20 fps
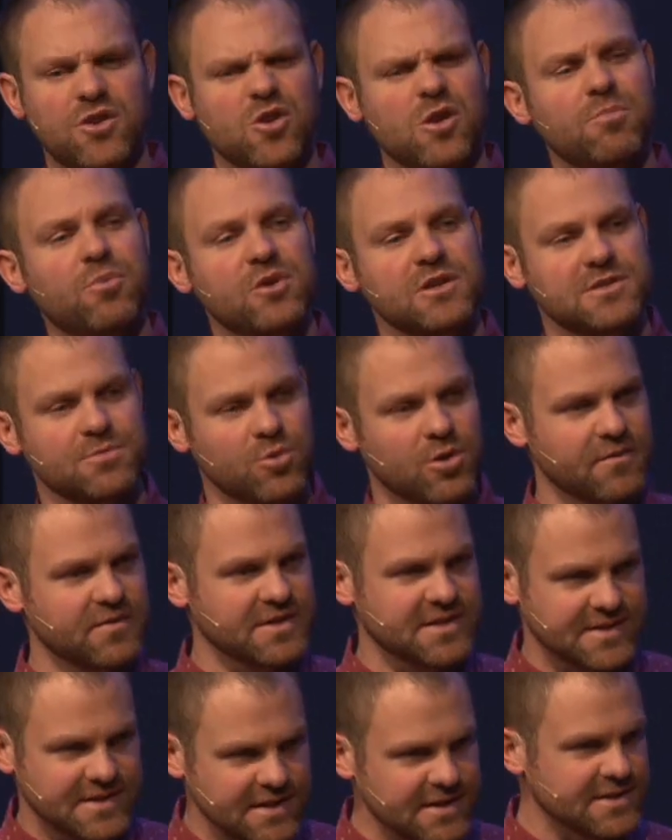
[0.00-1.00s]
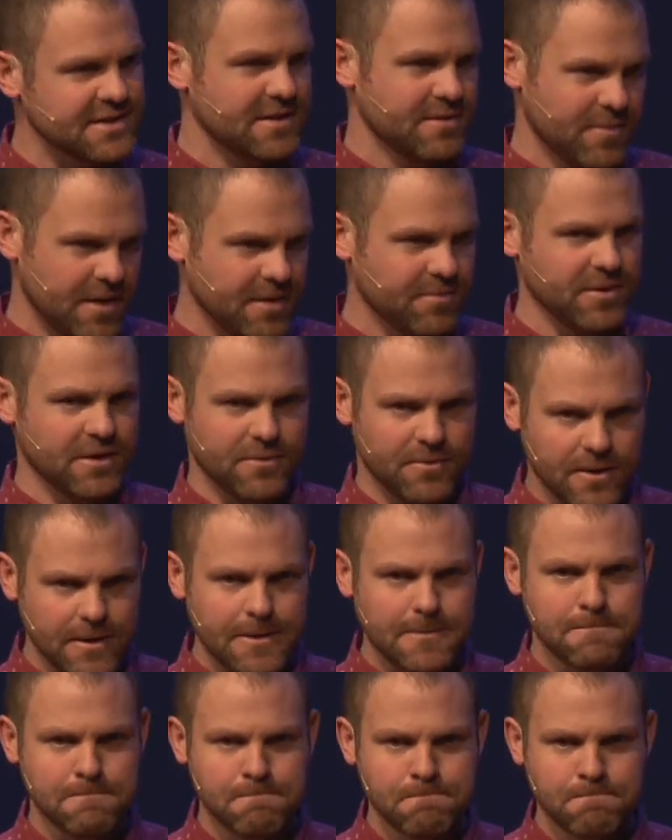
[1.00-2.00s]
You can point to more of a season maybe,
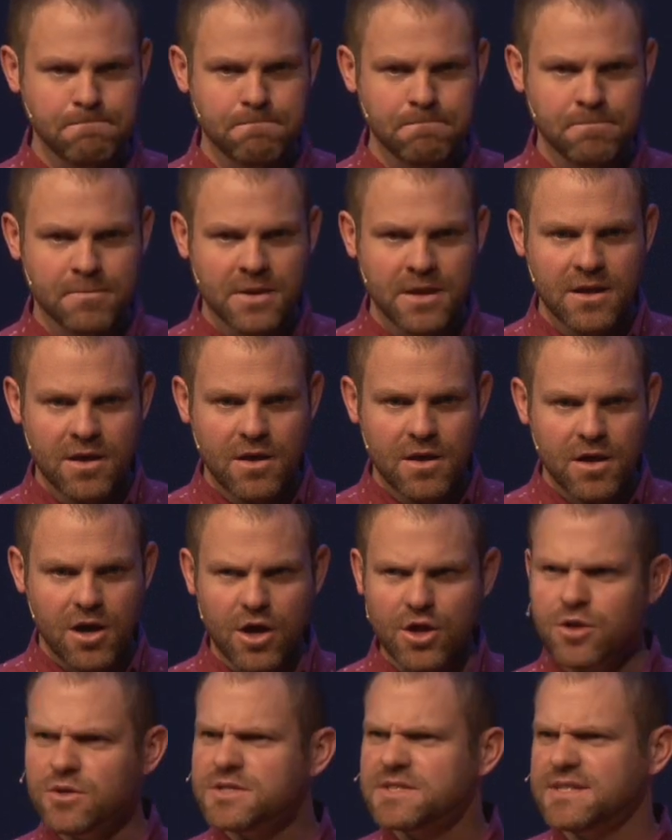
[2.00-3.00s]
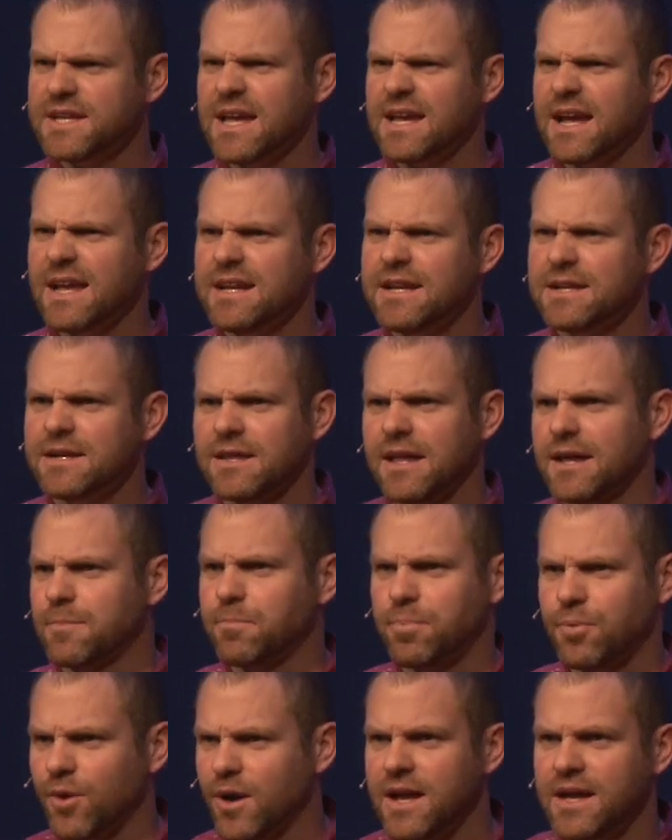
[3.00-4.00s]
right? Are you saying I need to like
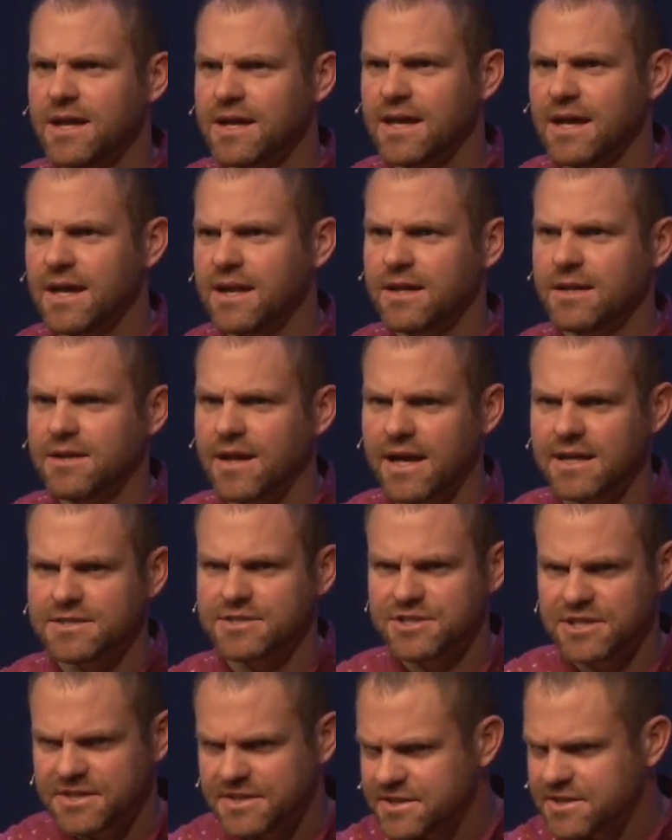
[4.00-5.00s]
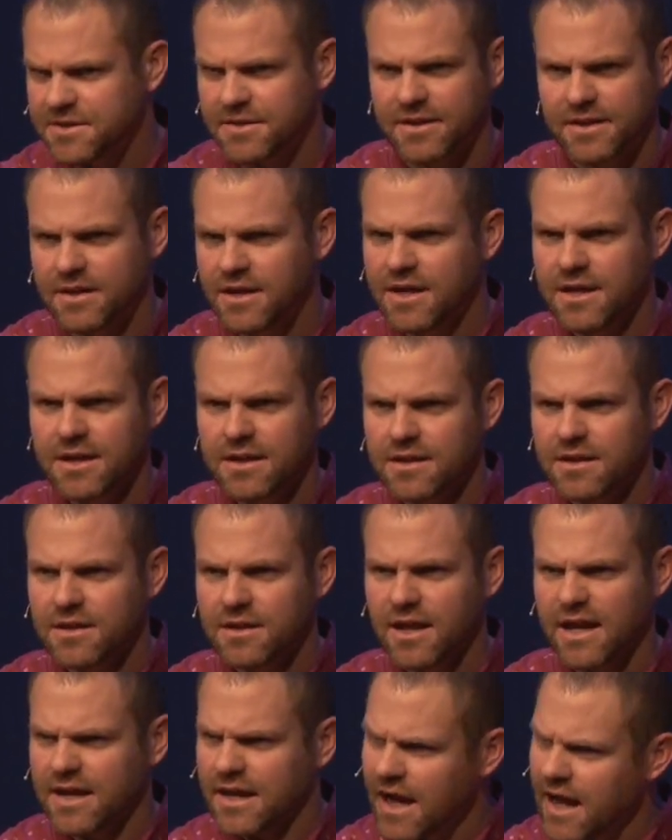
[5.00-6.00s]
pray again and ask Jesus to,
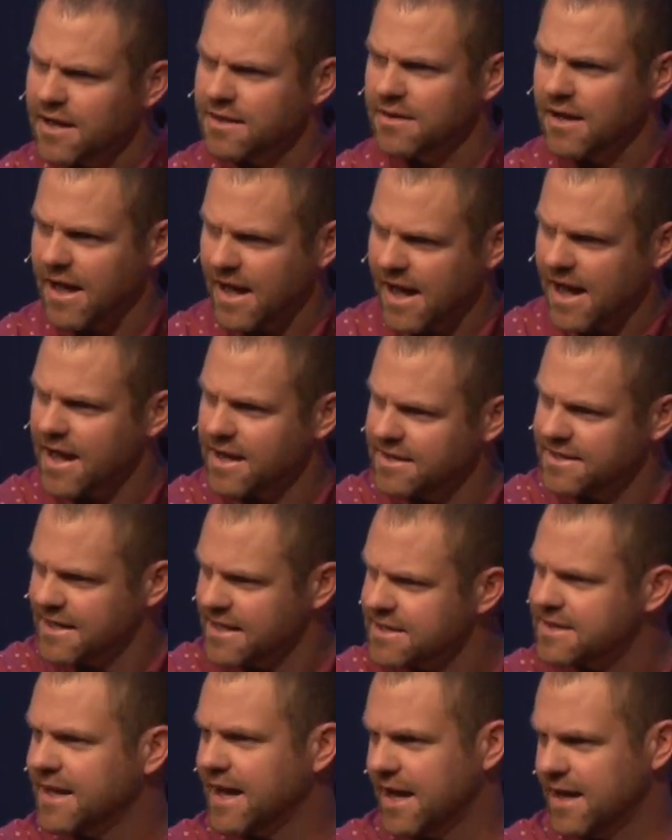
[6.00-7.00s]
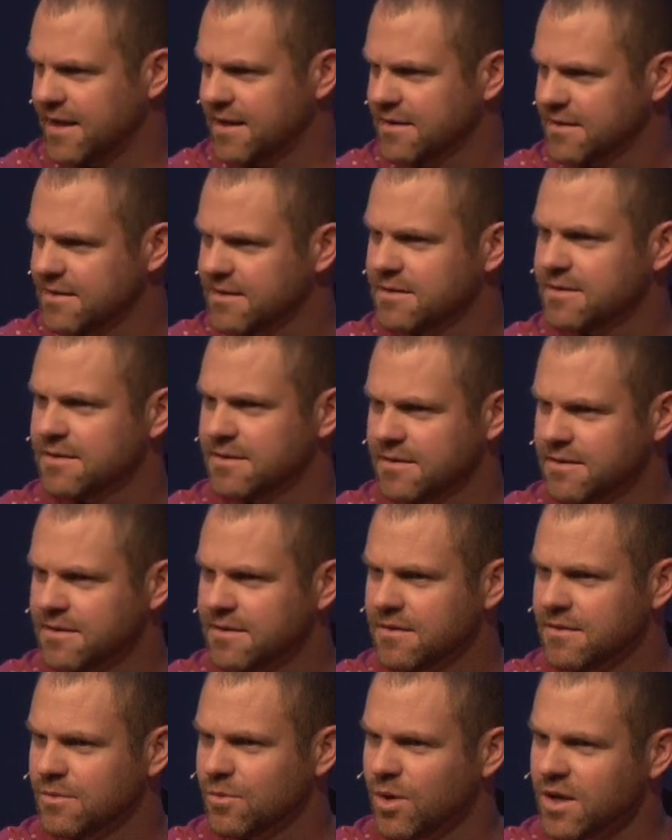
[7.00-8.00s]
like, I, I did that.
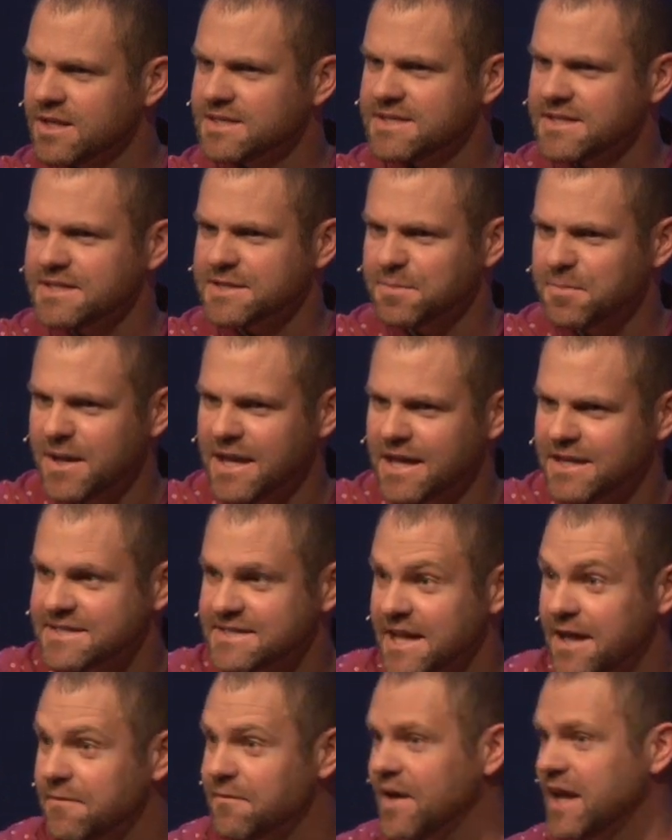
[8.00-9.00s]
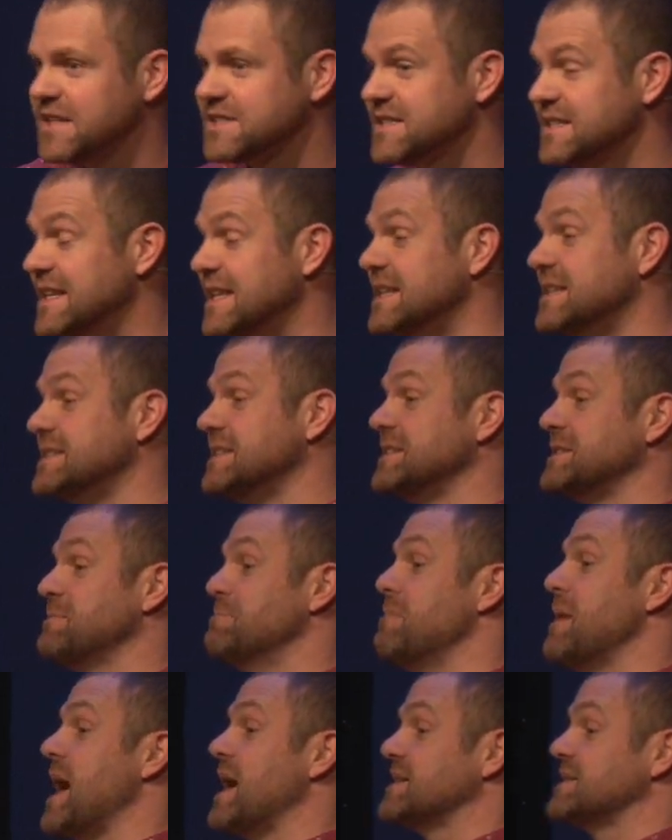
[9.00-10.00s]
What does this mean? Salvation, it is this
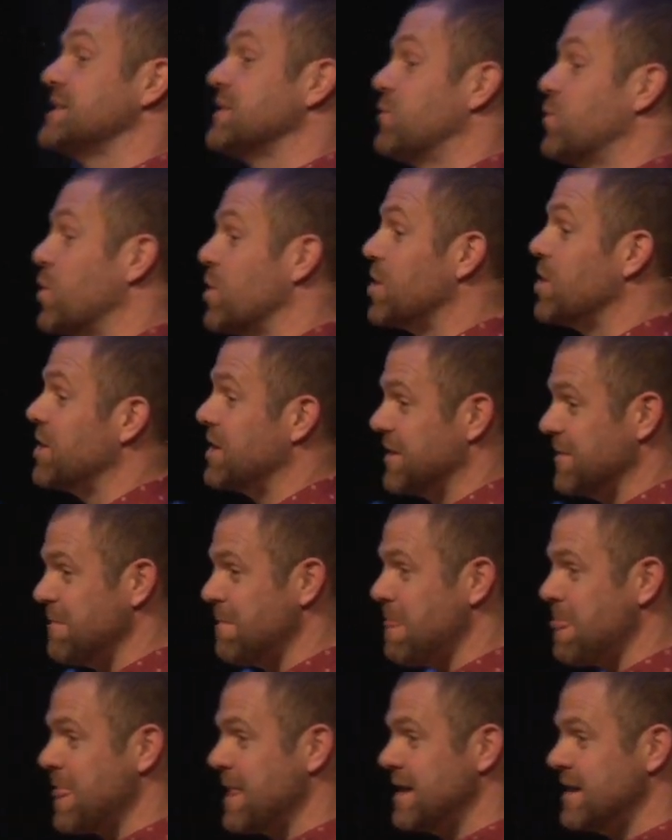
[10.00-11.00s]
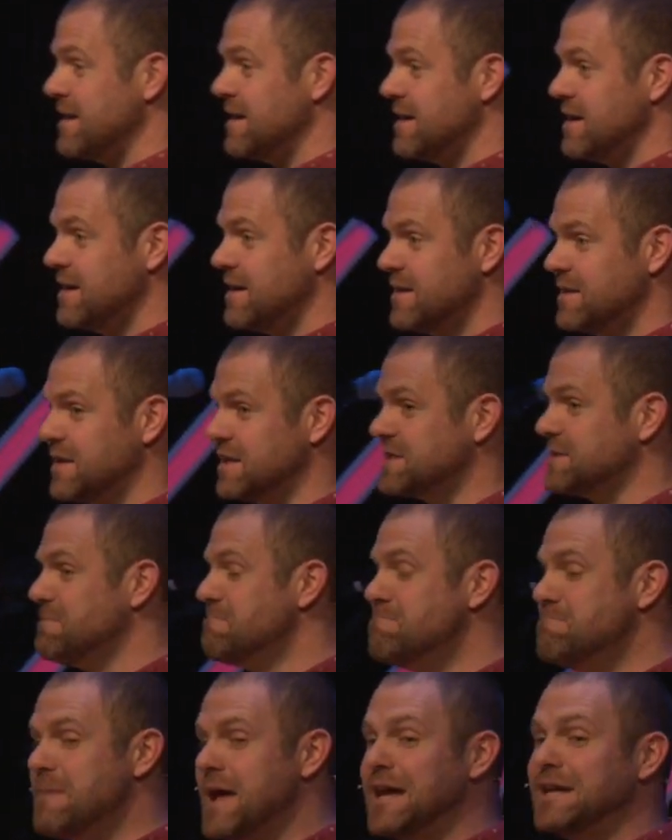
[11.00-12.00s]
massive word, this
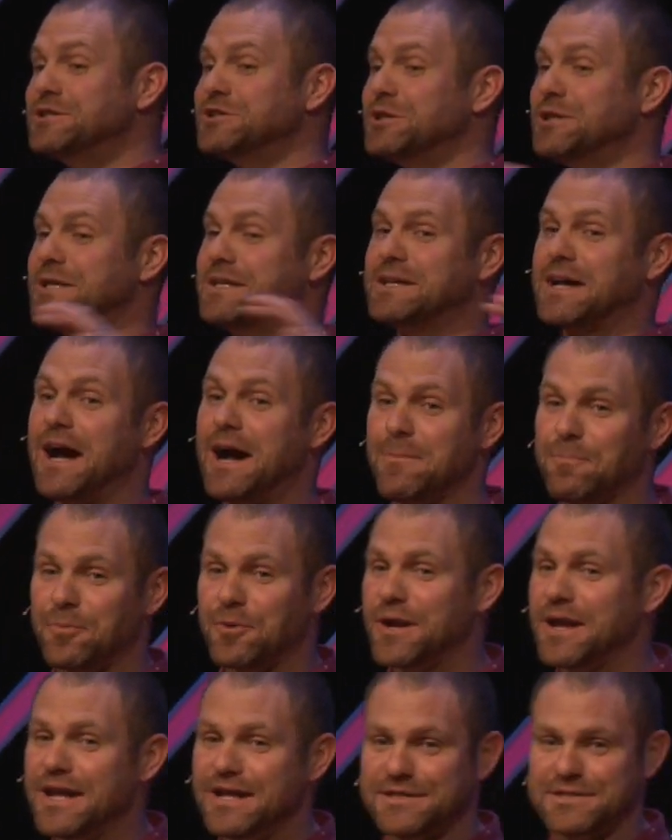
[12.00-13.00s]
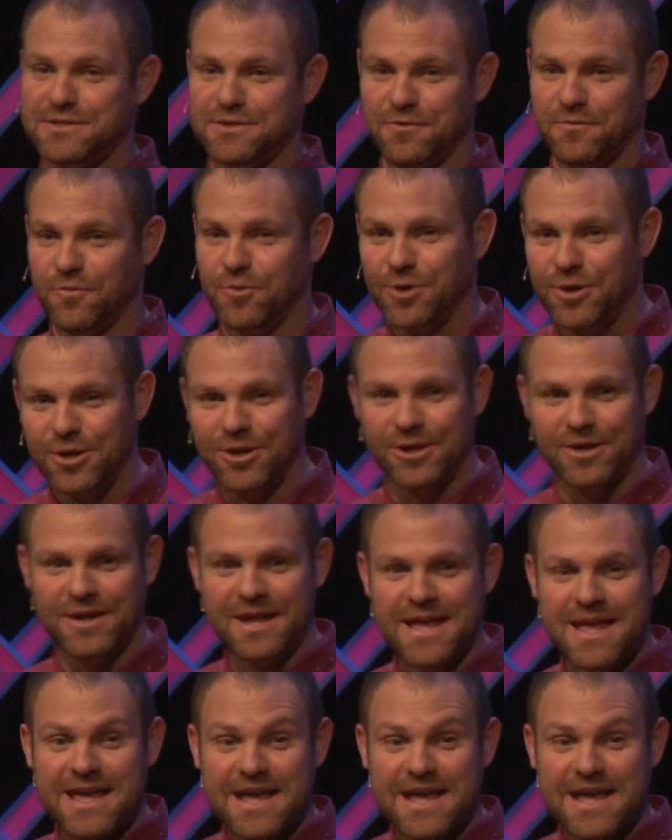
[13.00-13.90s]
majorly comprehensive word.